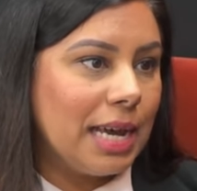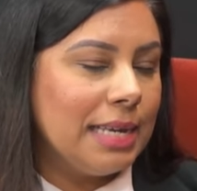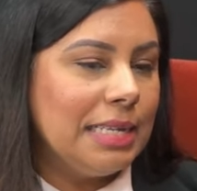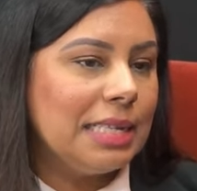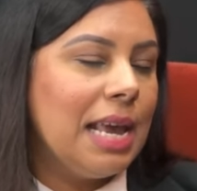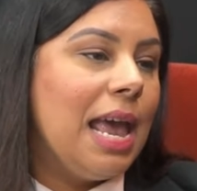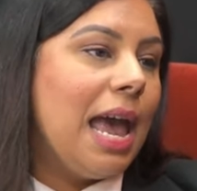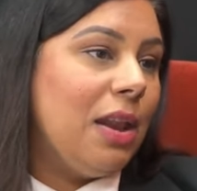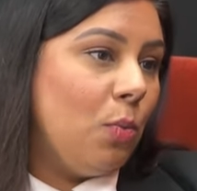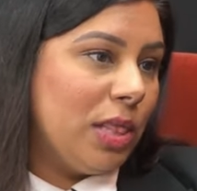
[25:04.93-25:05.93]
does,
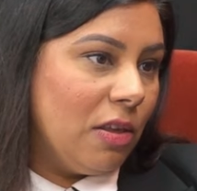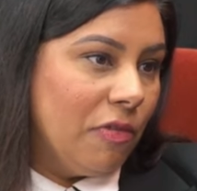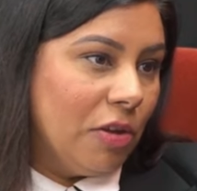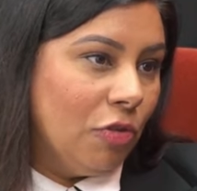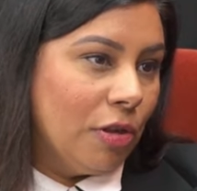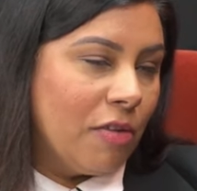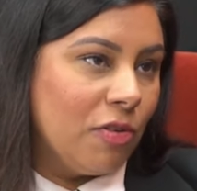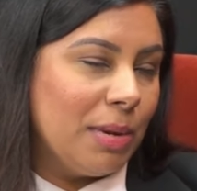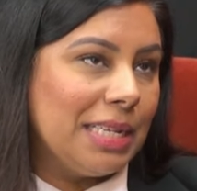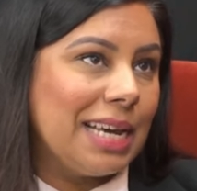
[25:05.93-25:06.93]
and what the federal
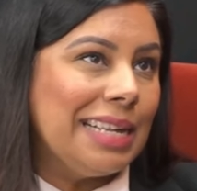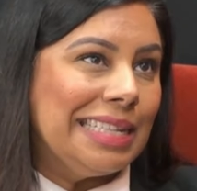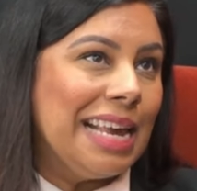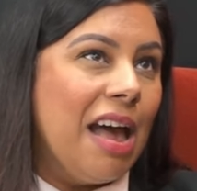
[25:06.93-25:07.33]
government does